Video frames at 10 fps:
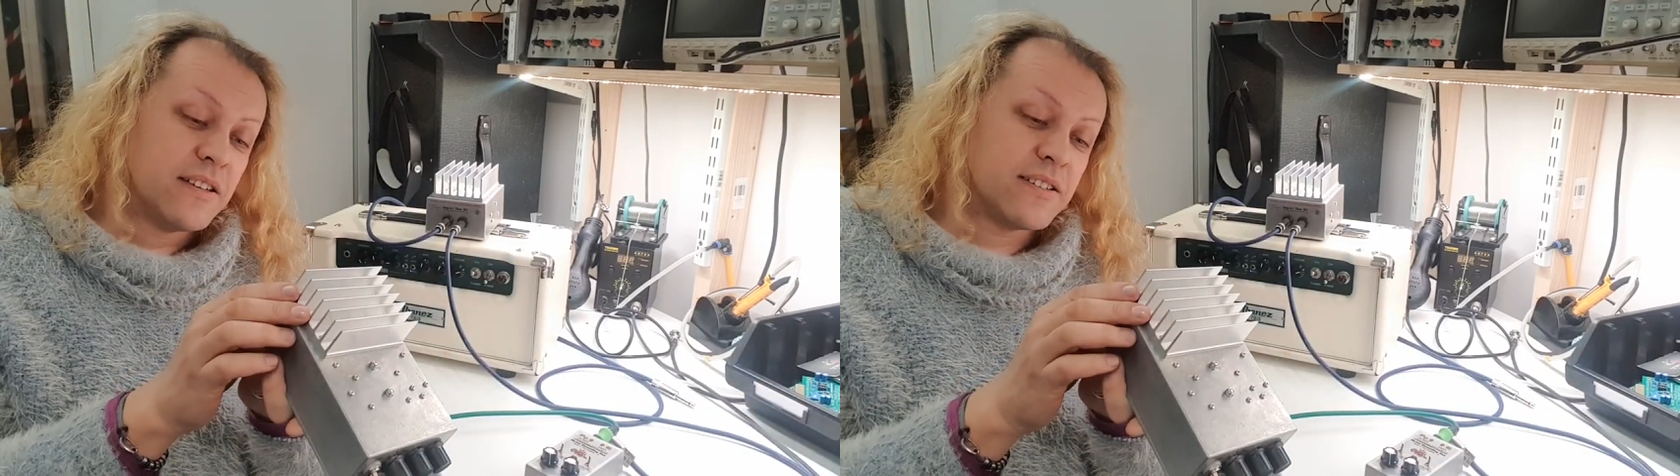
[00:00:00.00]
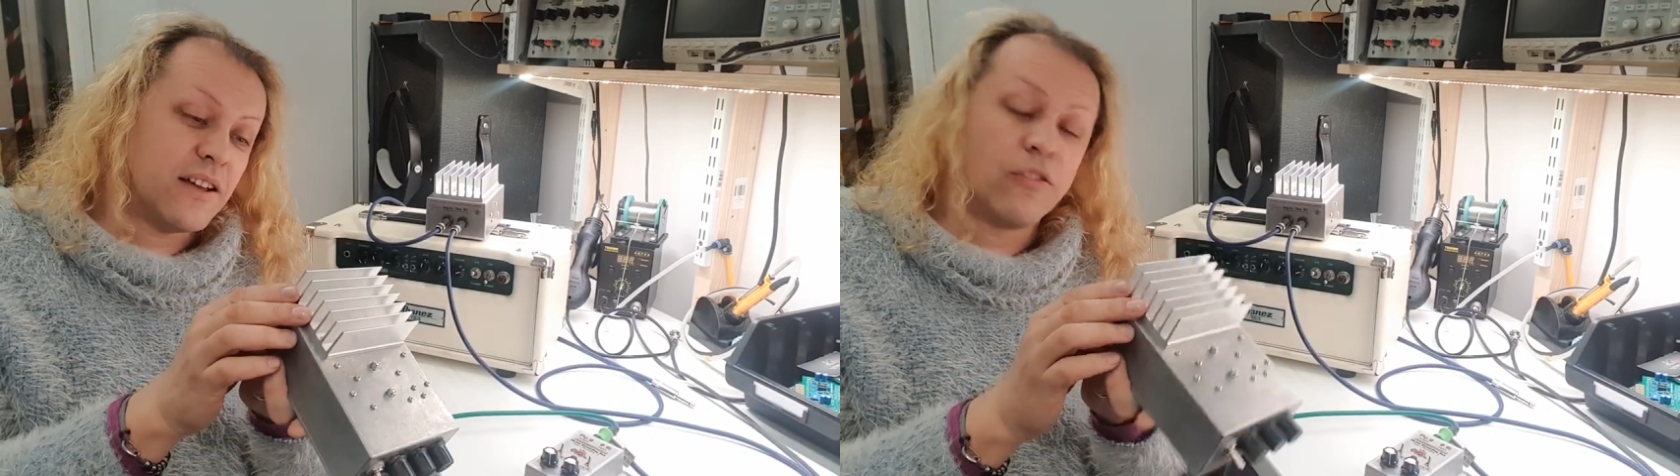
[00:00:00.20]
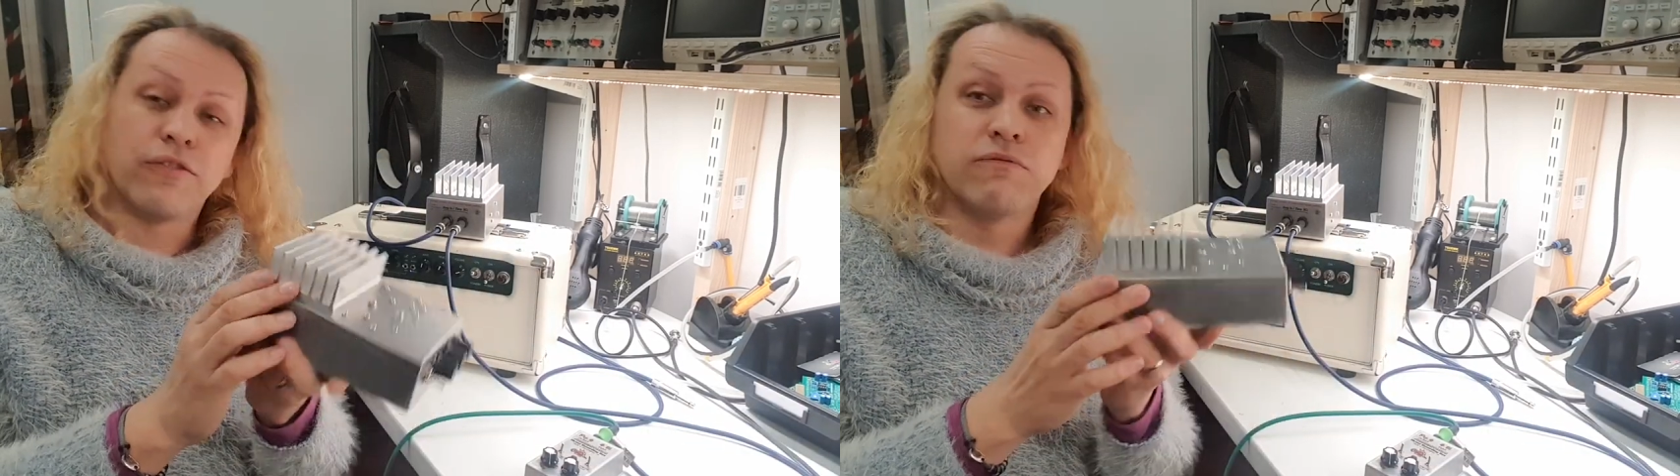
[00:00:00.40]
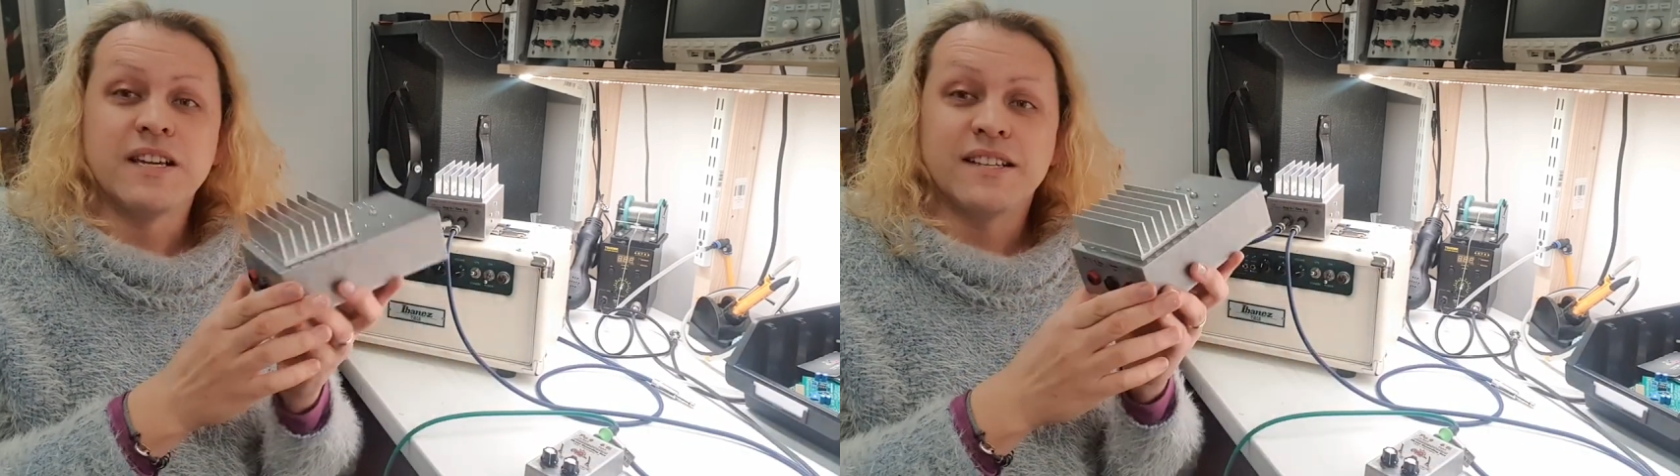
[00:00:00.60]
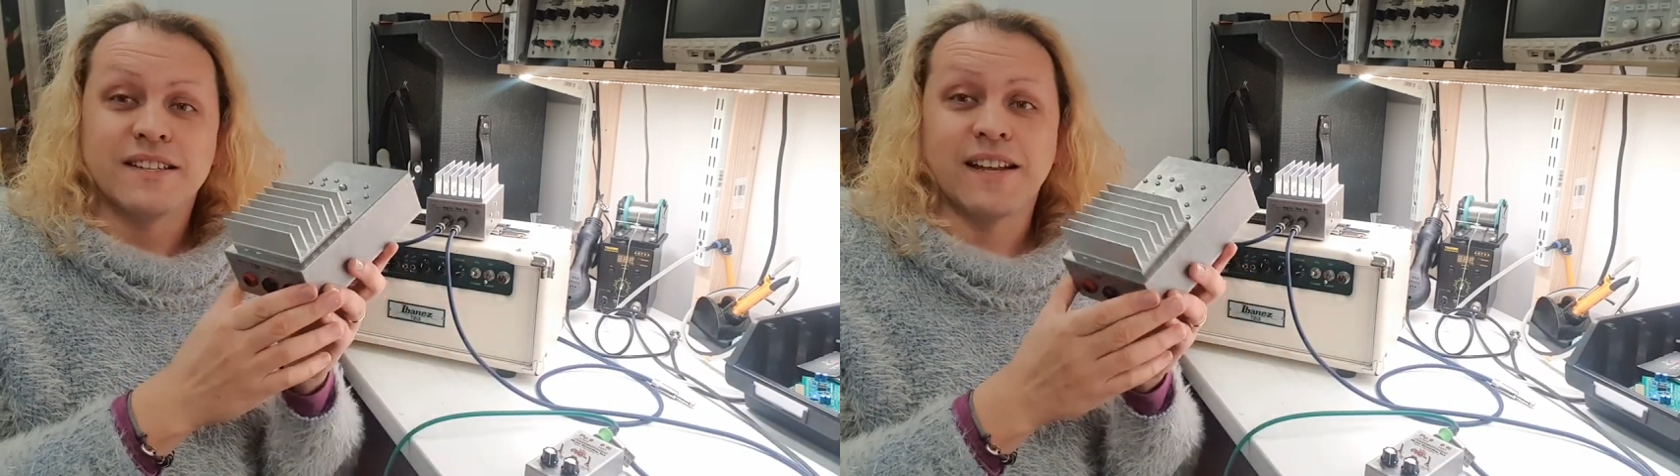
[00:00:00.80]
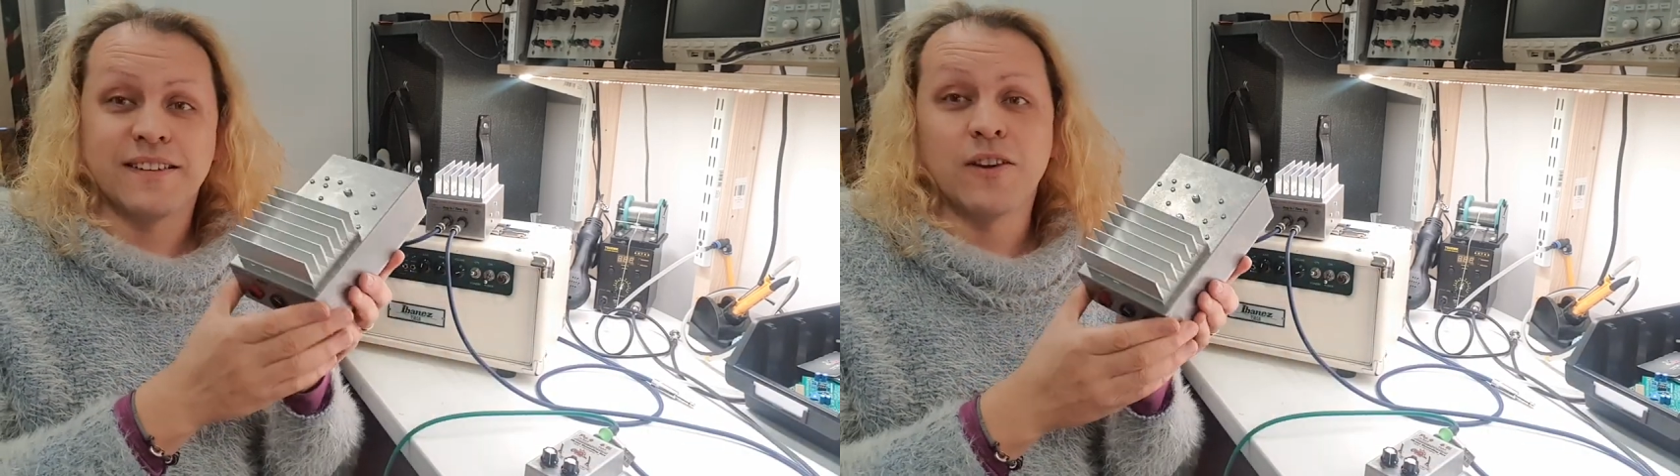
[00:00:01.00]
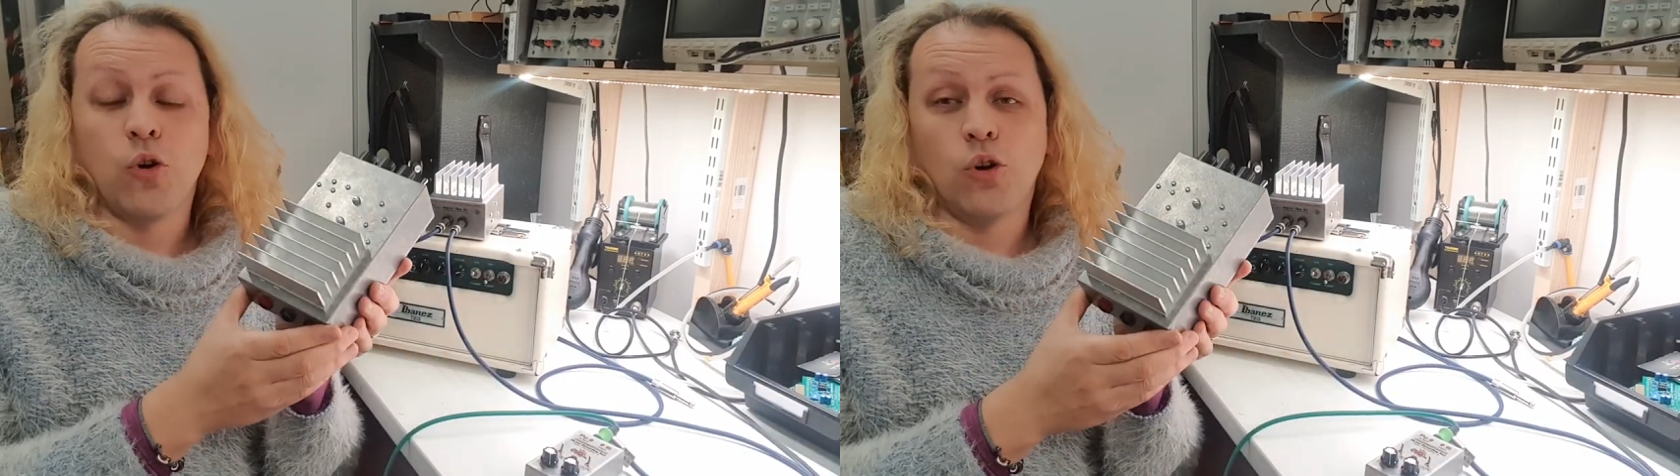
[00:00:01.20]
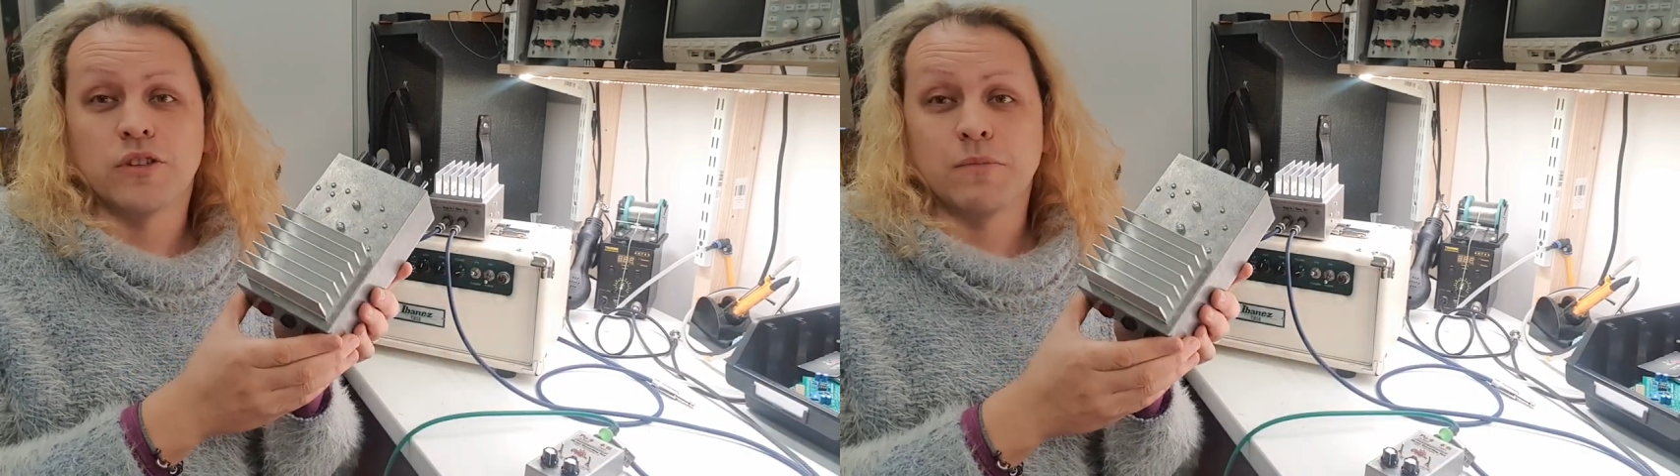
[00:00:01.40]

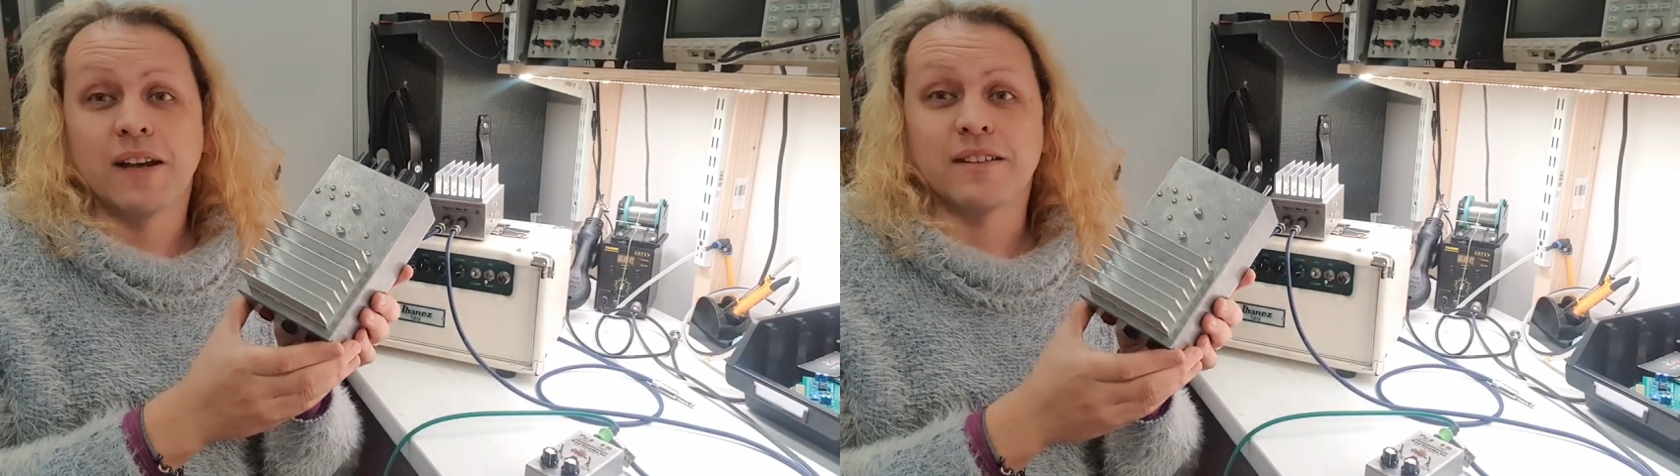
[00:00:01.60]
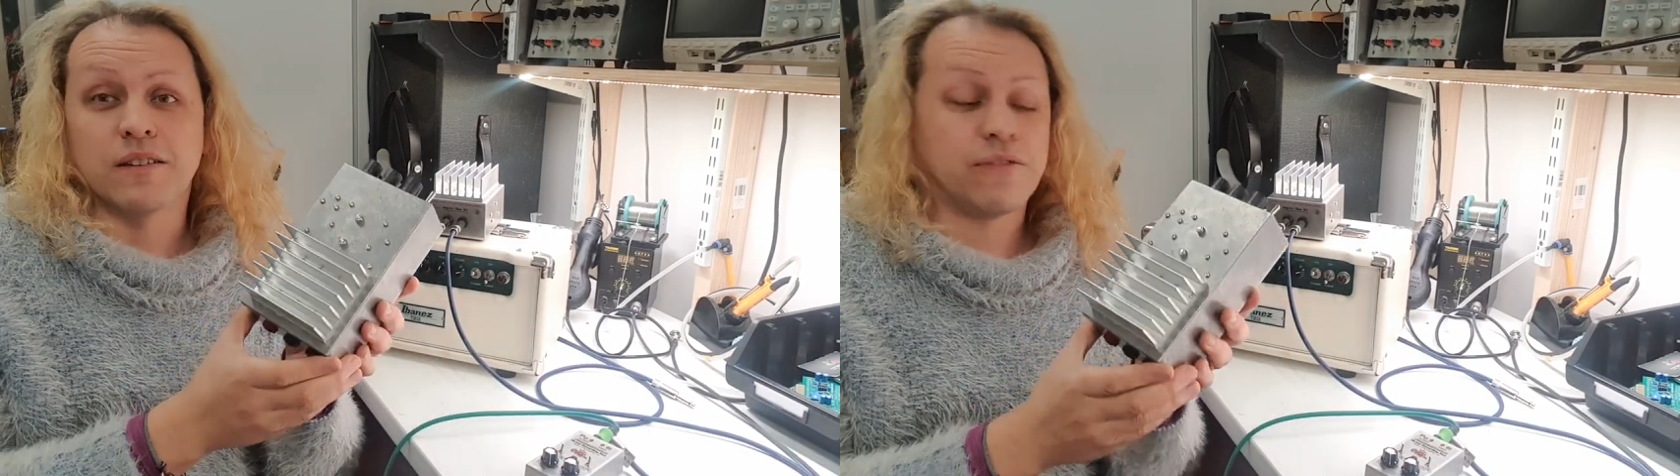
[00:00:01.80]
self-resetting automatic